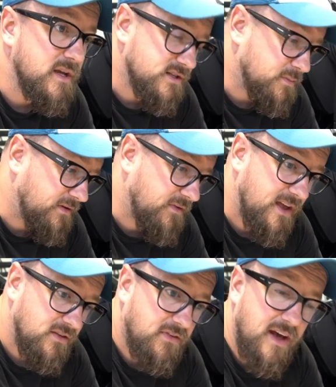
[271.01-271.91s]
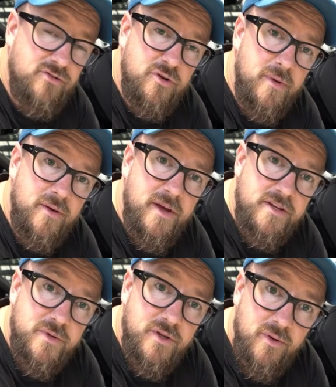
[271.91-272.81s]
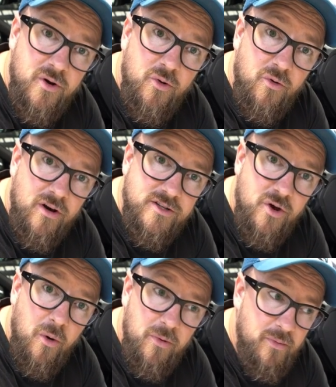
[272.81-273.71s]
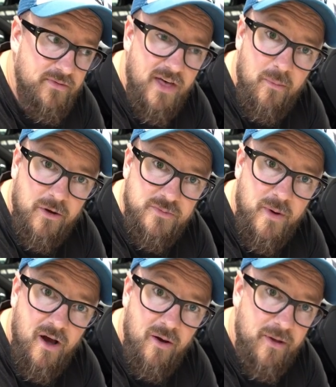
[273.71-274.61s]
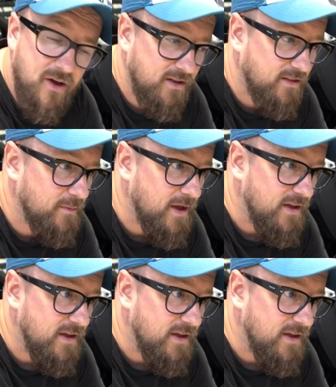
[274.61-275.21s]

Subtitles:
To be fair, the factory mid base were doing an all right job with that much power behind them,